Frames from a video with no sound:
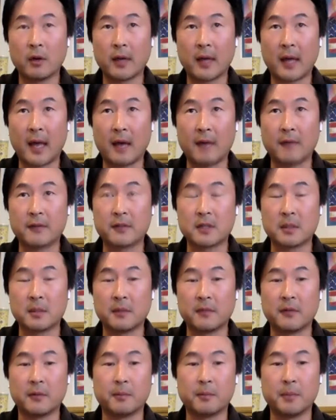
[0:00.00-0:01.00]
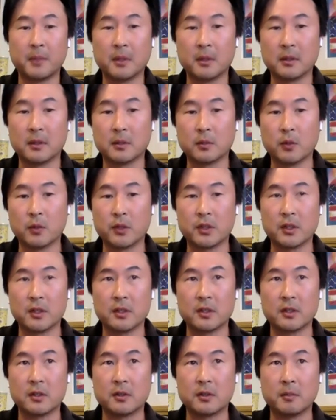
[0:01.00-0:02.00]
already have some of it built, which
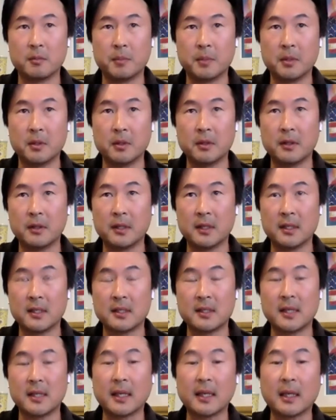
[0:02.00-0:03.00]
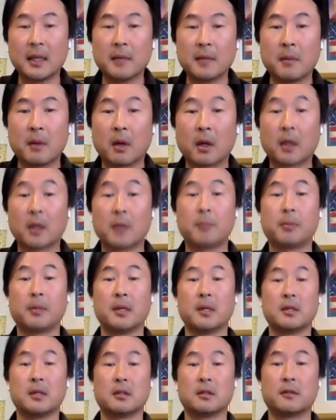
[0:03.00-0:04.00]
is to build the staking
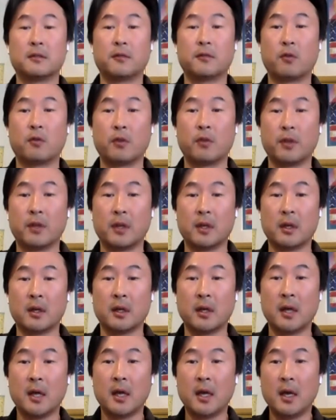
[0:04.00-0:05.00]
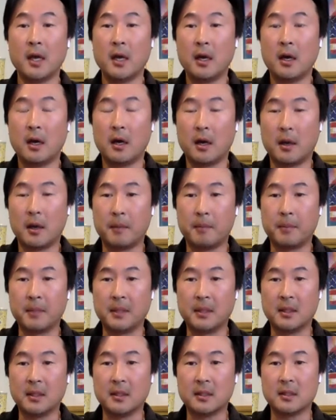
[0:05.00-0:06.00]
marketplaces for the
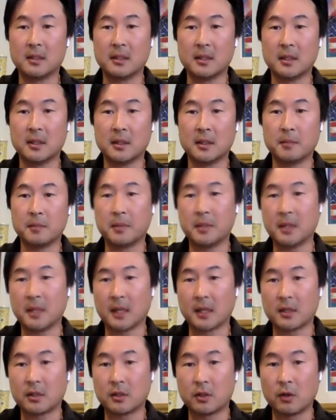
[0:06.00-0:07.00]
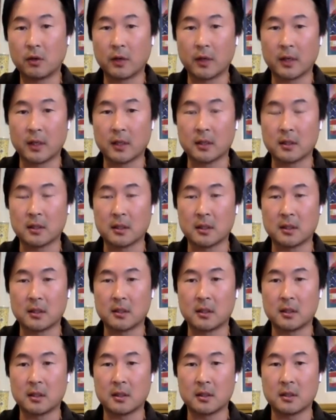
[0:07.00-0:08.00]
BTCpx tokens.
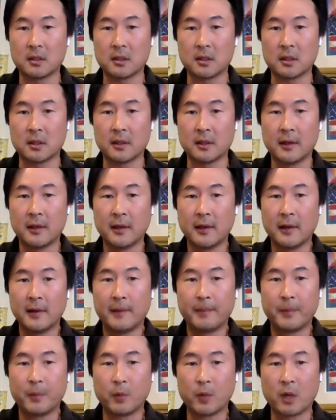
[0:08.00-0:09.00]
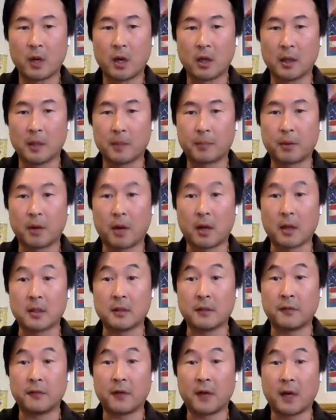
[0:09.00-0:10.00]
We call it
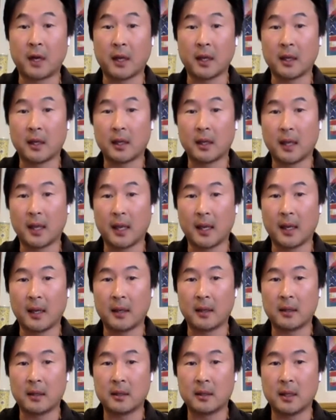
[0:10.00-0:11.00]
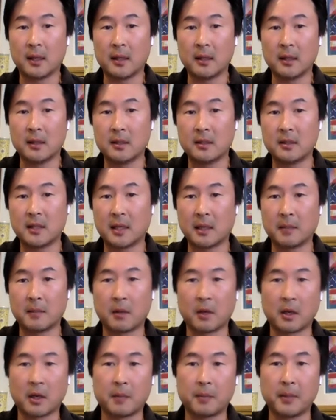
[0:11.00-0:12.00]
PRXY. And in the staking
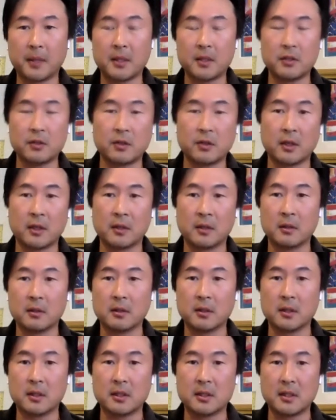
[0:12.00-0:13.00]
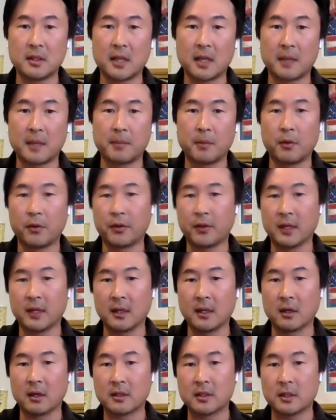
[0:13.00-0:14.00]
marketplace, you can stake both the
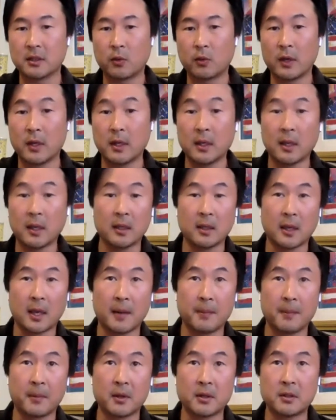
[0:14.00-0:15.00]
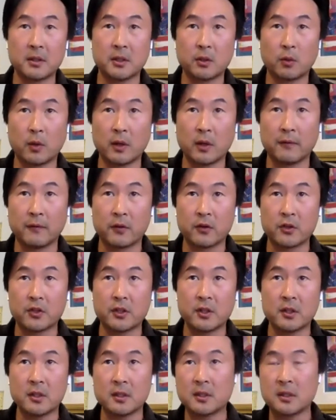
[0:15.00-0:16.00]
ERC20 and the MRC20
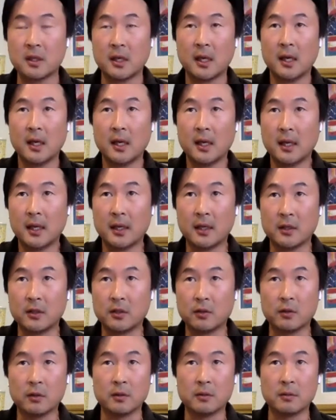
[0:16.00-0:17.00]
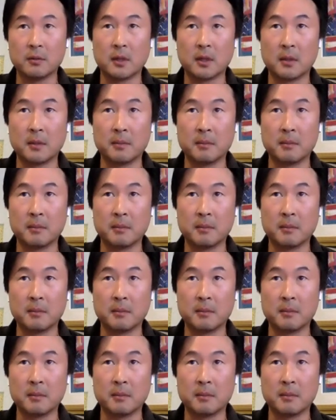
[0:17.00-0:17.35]
versions into